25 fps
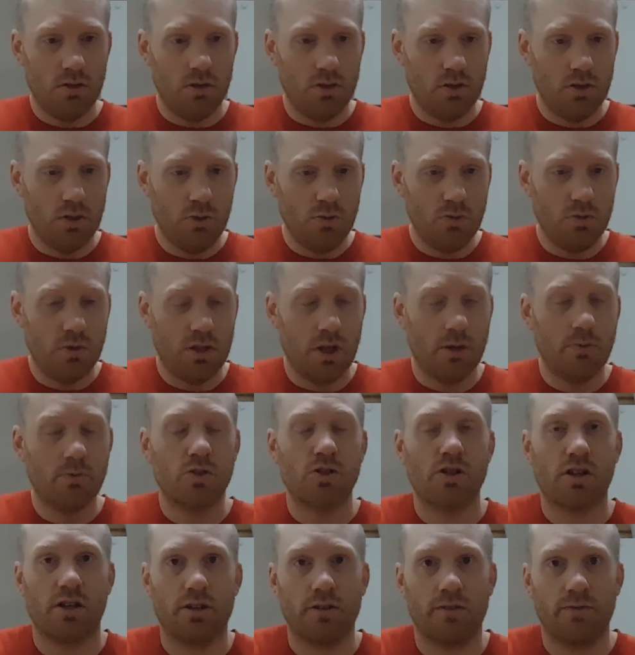you
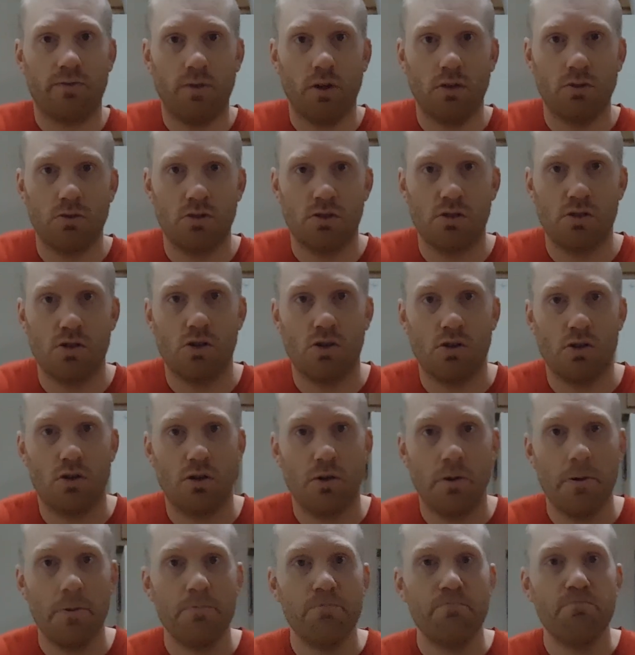Democratic voters
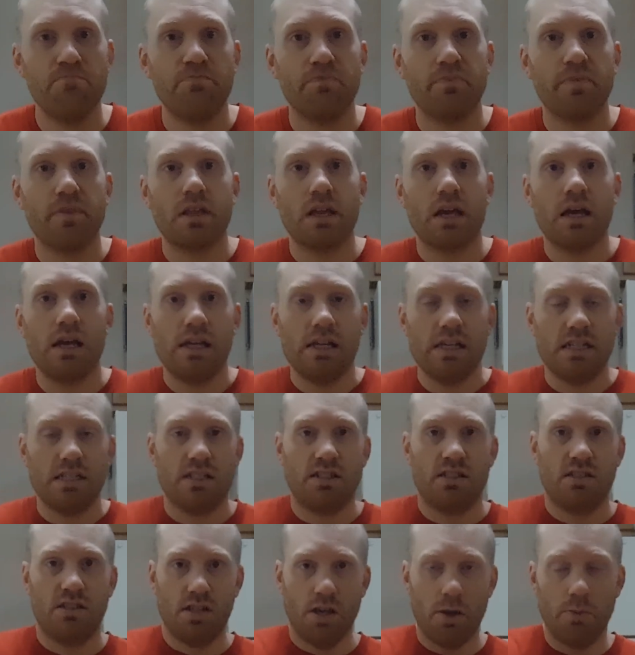are
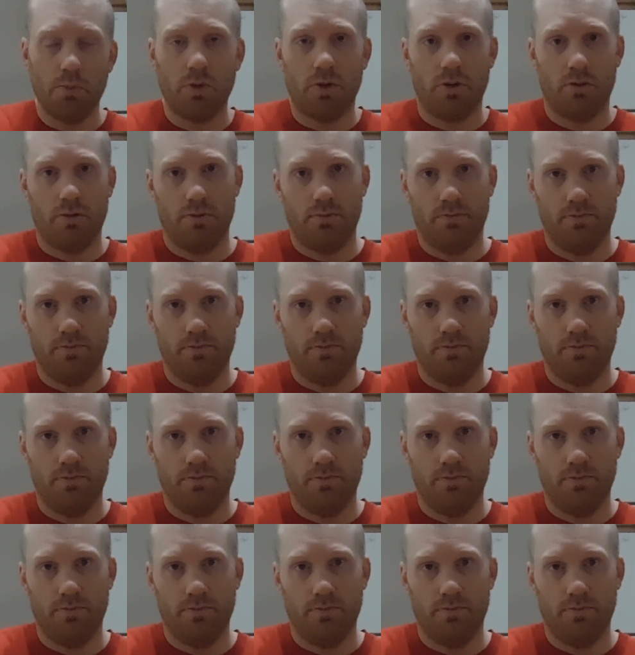similar.